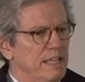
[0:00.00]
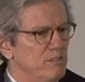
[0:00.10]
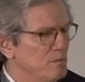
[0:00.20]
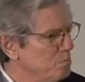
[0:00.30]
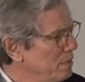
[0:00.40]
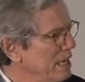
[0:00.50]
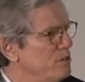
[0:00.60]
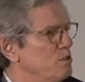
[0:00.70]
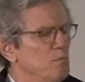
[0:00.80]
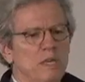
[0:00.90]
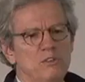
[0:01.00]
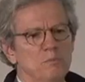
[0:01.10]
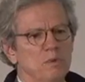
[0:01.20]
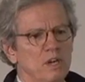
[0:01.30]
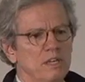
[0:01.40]
It's a major,
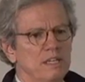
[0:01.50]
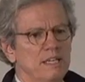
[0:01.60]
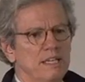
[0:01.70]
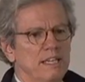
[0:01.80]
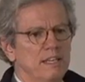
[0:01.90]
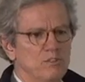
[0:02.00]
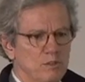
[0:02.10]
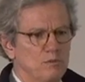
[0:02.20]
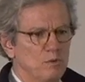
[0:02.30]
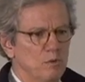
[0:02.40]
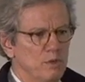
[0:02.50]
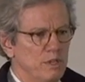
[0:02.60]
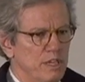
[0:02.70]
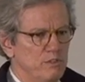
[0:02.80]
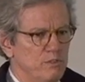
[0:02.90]
major bloc in terms of
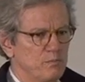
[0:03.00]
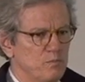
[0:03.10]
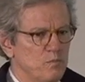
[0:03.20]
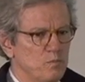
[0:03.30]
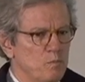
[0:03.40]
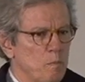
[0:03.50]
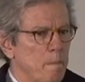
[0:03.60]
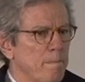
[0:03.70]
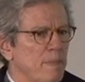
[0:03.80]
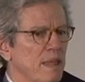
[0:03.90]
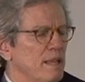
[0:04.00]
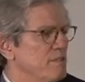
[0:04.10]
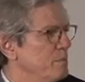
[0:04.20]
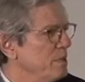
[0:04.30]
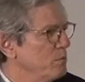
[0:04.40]
coordination.
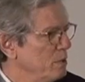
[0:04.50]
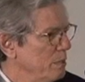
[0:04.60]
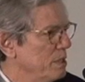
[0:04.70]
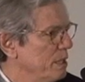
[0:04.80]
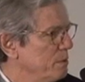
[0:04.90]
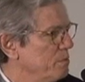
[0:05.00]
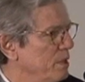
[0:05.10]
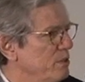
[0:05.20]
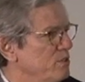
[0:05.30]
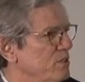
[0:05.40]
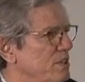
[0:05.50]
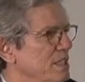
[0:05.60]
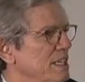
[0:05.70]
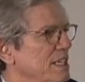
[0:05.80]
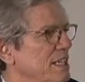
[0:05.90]
Sometimes when I become impatient,
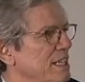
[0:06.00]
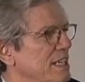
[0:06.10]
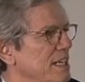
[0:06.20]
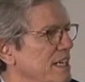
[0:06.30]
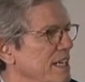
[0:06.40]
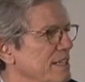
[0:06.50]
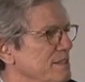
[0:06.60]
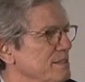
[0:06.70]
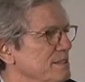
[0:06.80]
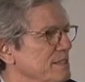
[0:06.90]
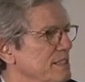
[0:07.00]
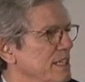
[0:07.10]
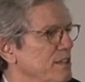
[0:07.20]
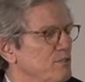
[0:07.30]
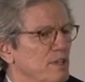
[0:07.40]
I
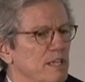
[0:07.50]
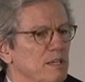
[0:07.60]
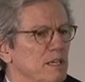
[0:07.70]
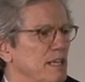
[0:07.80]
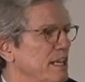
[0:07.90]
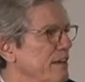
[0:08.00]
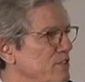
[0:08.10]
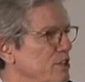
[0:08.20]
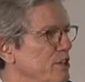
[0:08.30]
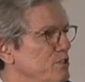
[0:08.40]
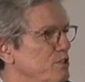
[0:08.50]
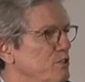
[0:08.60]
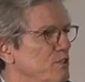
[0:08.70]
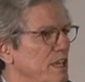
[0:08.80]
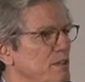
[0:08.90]
have the urge to
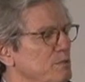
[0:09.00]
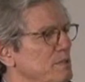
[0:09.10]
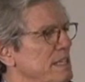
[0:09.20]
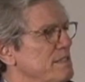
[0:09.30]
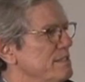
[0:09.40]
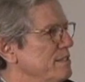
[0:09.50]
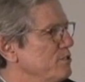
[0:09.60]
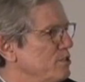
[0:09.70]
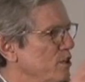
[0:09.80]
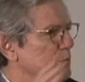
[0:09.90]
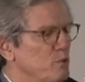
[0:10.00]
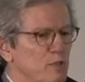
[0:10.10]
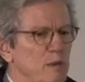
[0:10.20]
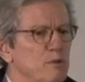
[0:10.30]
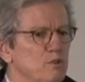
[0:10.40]
say, let's
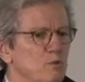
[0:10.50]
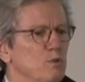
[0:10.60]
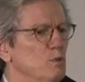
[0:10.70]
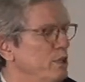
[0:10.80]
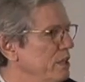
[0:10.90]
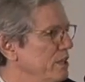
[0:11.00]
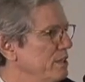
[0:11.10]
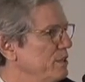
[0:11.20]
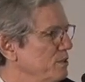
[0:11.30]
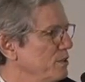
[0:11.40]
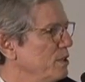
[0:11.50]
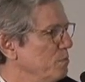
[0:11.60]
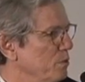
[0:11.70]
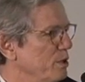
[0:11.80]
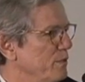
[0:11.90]
establish a rule here in
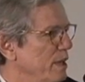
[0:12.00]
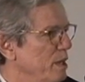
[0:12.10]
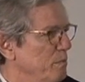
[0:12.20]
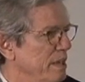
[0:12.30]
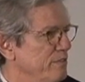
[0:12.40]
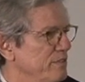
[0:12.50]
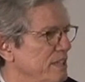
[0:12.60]
the board of the IMF.